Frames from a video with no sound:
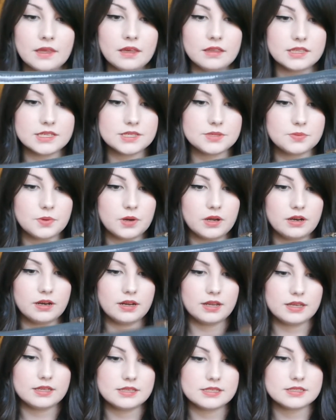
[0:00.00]
This one
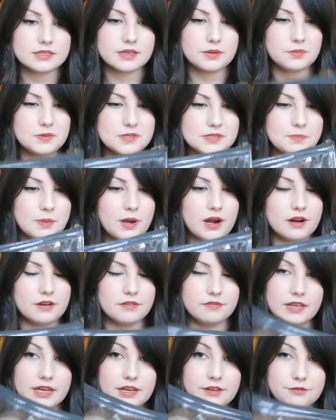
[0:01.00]
was part
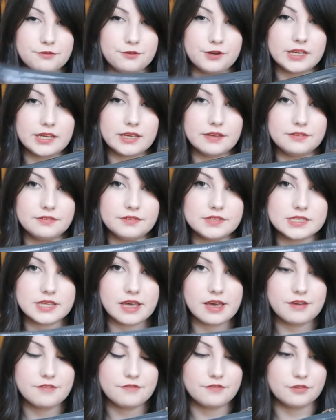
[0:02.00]
of like a free gift
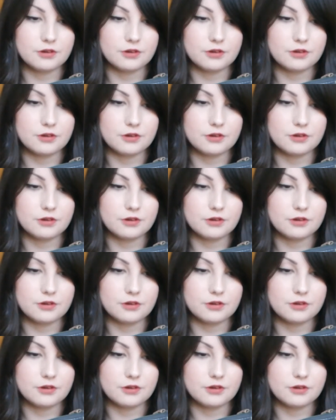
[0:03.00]
set